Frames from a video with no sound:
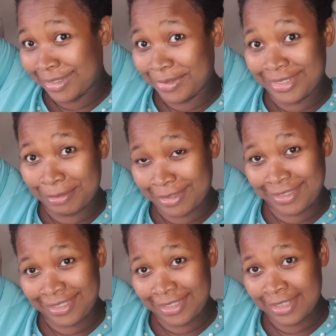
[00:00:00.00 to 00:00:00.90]
me, guys. It
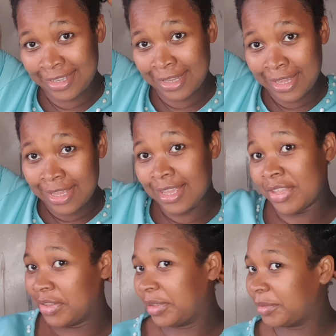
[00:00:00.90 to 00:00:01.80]
was not easy.
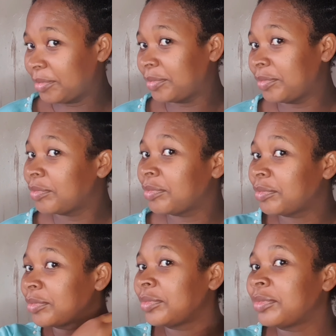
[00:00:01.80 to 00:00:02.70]
It took me a
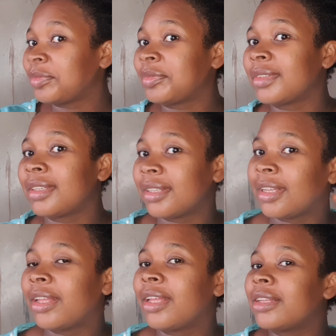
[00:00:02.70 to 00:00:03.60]
lot of
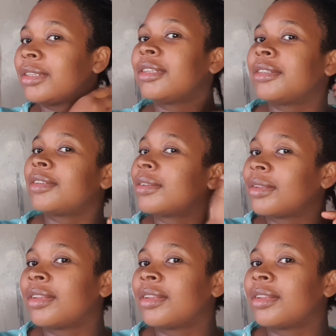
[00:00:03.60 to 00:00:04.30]
patience and being